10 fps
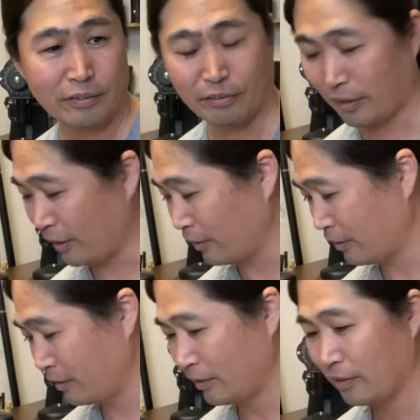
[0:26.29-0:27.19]
Okay,
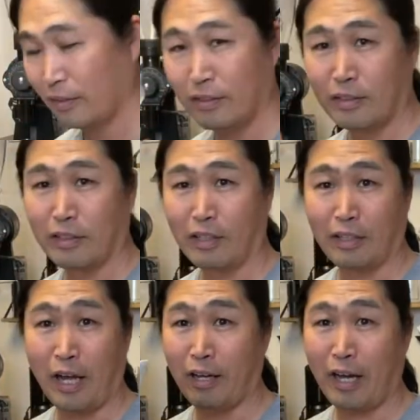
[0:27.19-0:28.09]

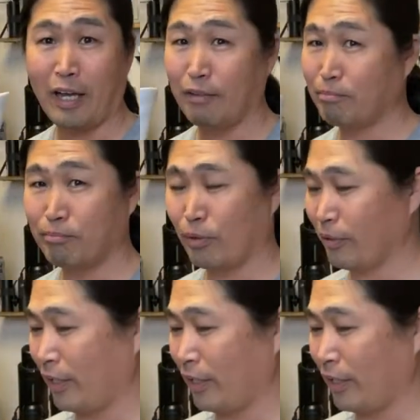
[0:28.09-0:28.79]
uh, I, I broke,